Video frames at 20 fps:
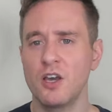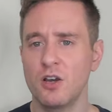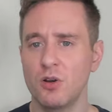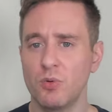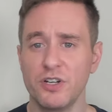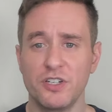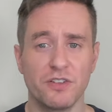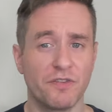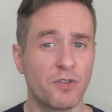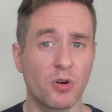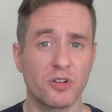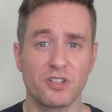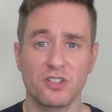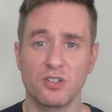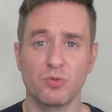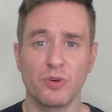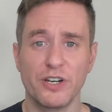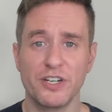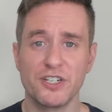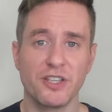which of course is
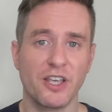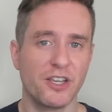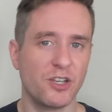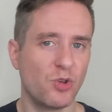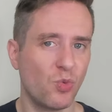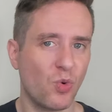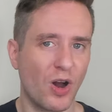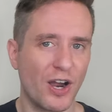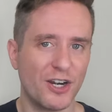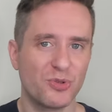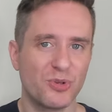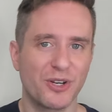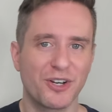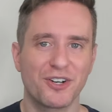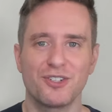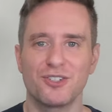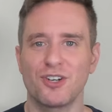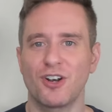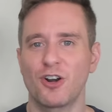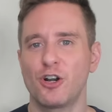a region that you wine
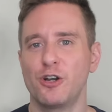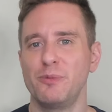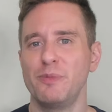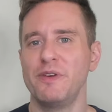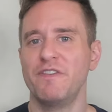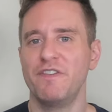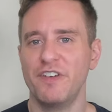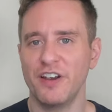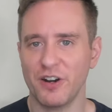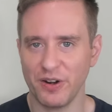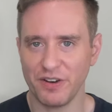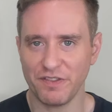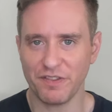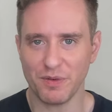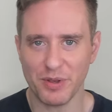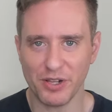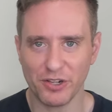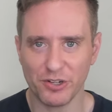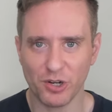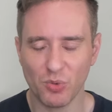drinkers are going to be very
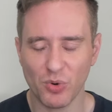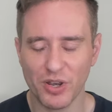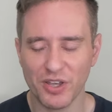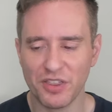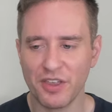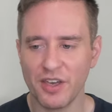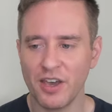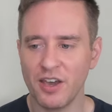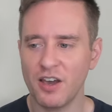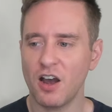familiar with.